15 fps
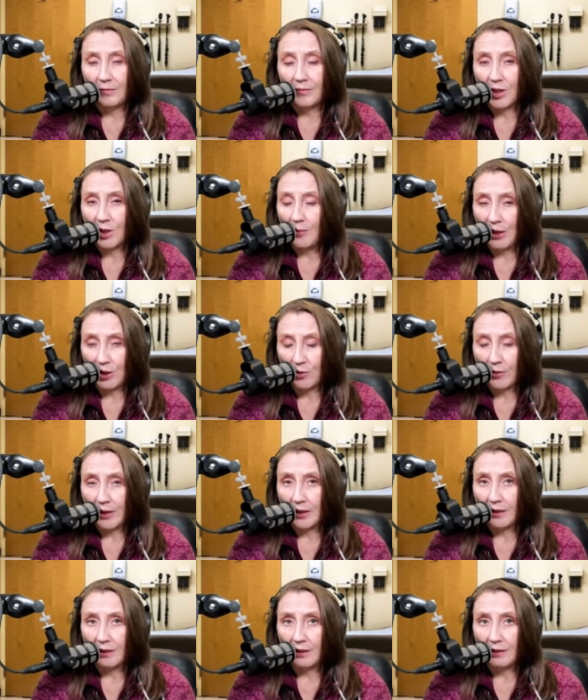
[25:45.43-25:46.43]
to be
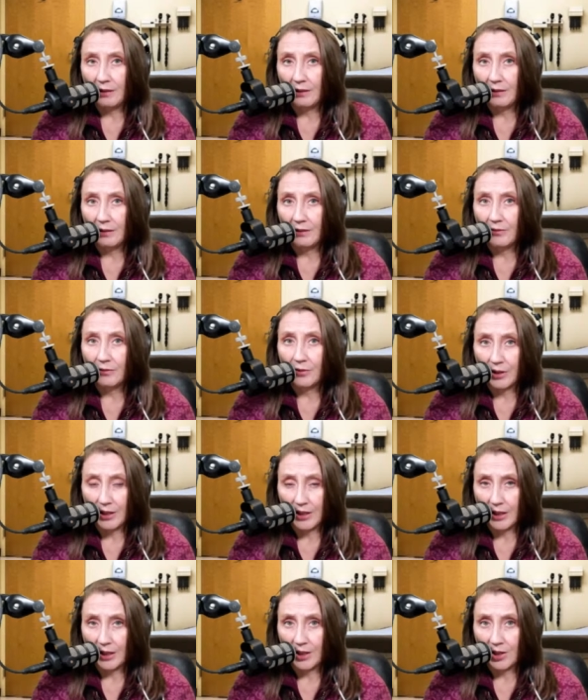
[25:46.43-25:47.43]
treated for
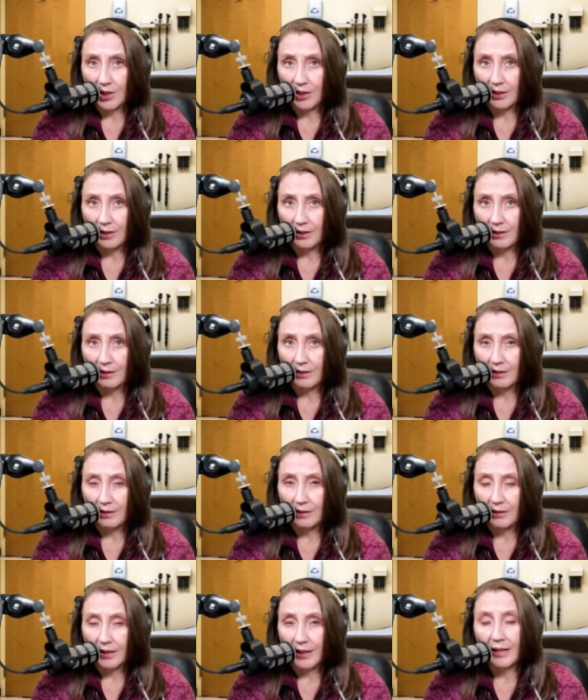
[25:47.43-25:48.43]
addiction.
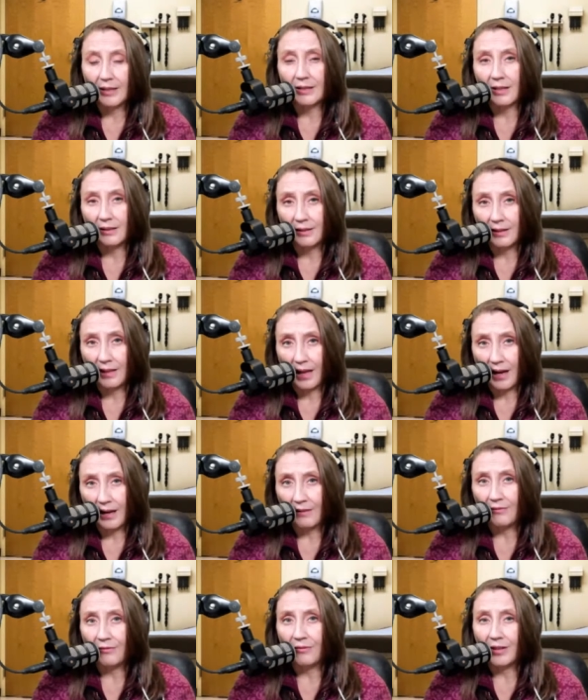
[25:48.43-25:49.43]
It's a
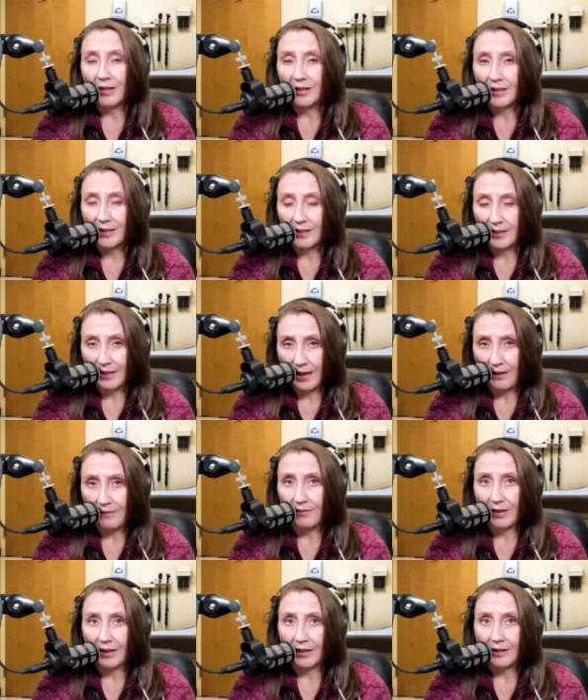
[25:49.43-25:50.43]

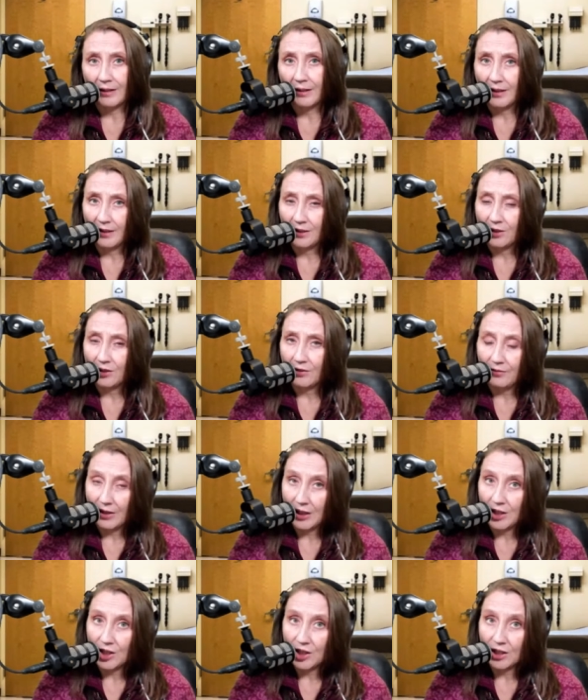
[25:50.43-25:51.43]
life-saving
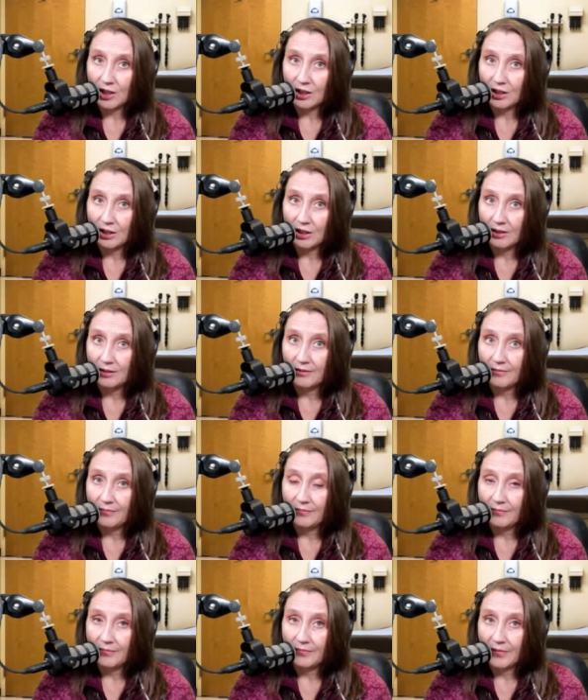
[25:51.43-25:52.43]
intervention.
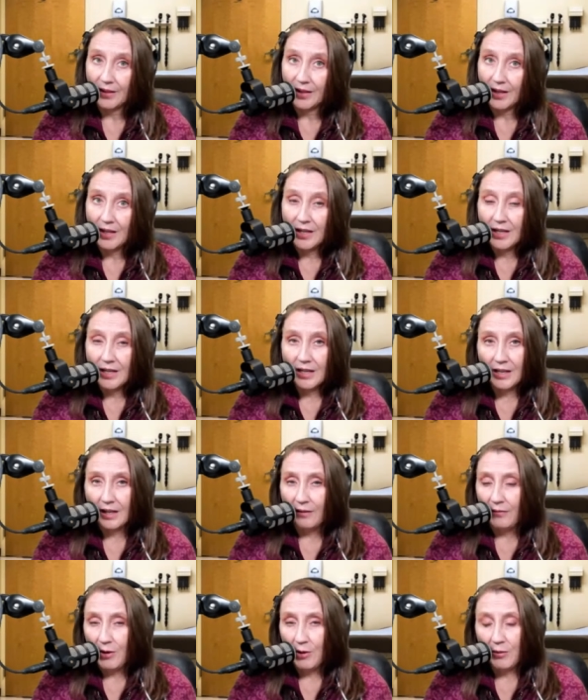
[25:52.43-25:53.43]

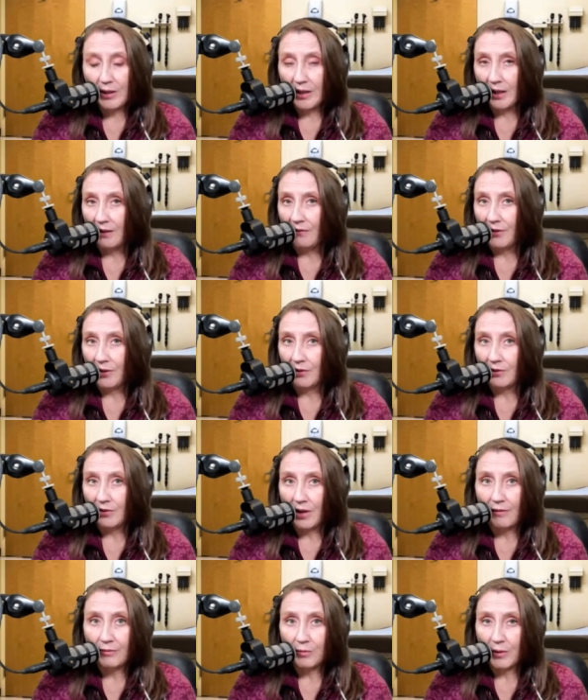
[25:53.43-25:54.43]
If you would give your
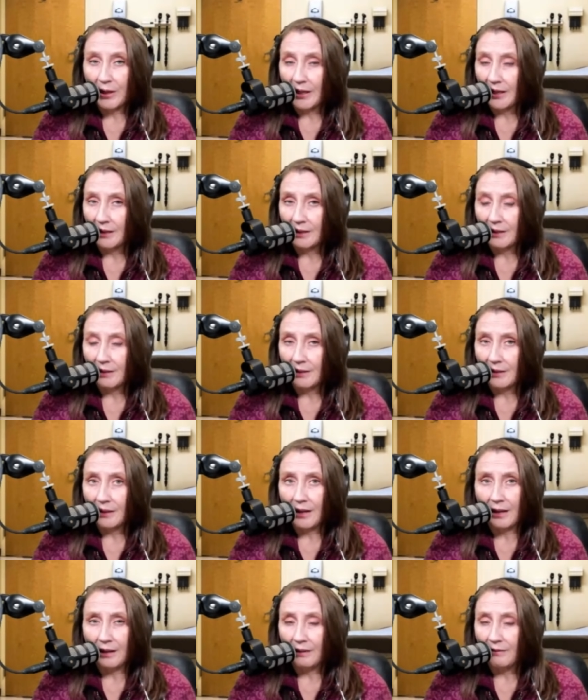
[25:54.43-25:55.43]
loved one insulin,
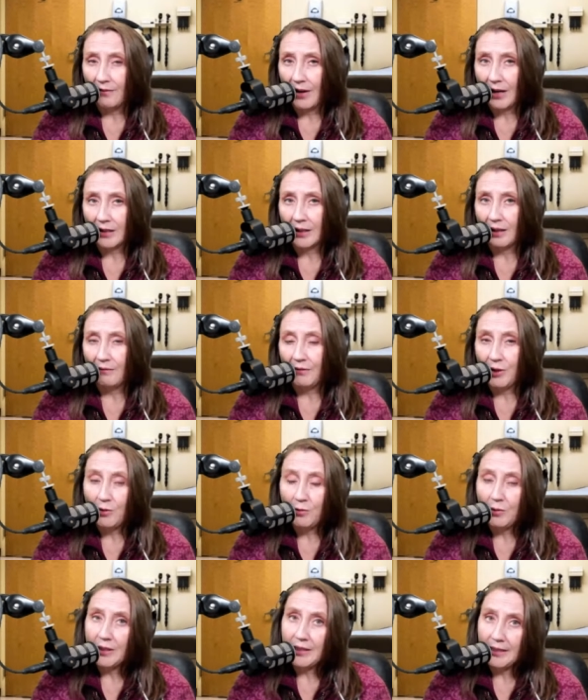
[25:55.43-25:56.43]
and in fact, if you
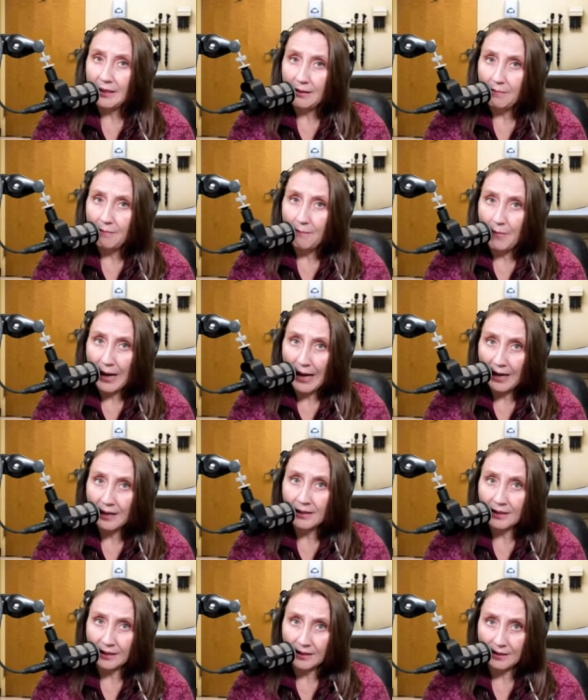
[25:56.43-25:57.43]
would
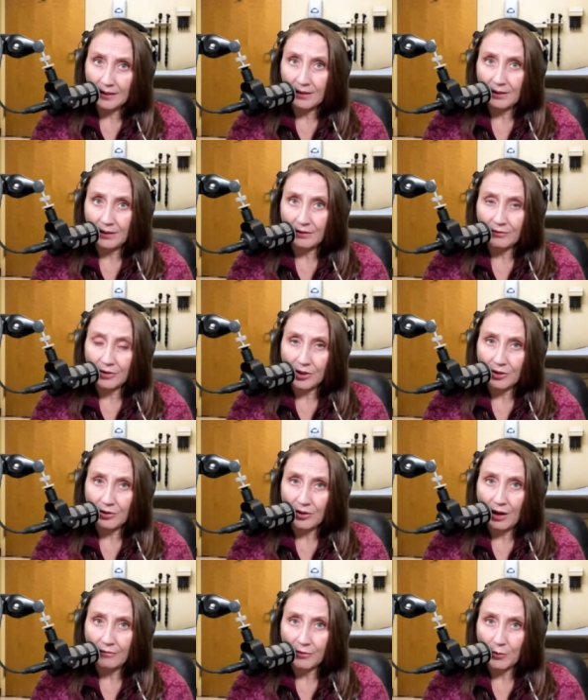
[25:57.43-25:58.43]
demand insulin for your
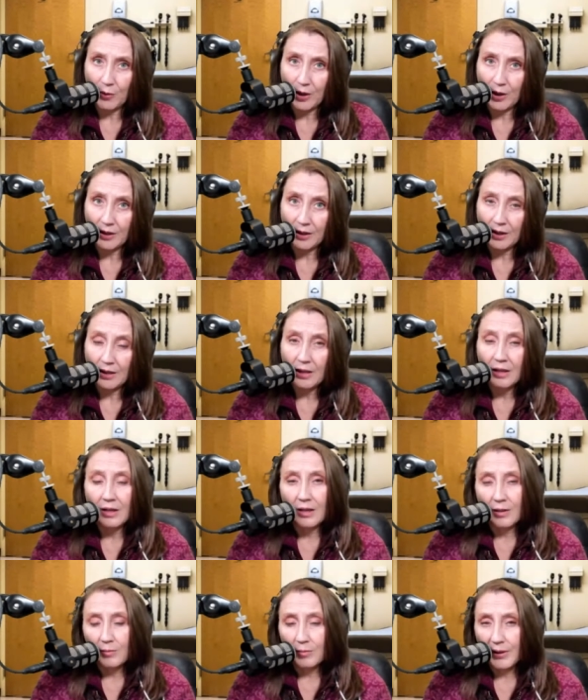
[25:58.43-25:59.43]
loved one,
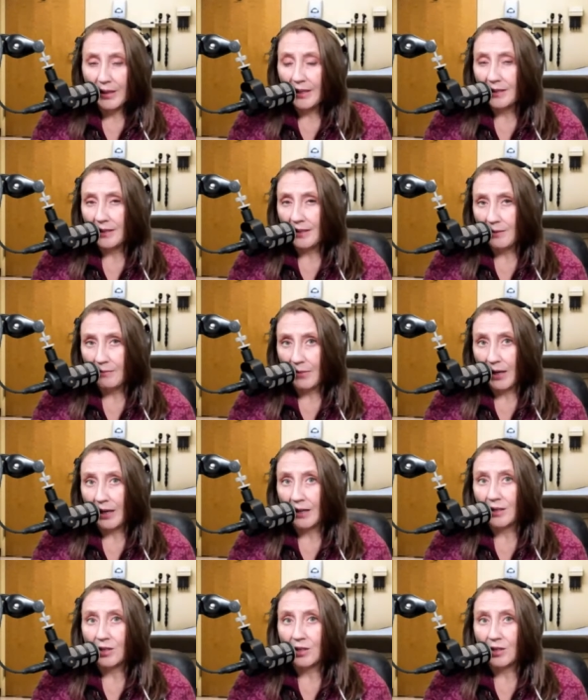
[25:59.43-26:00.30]
please demand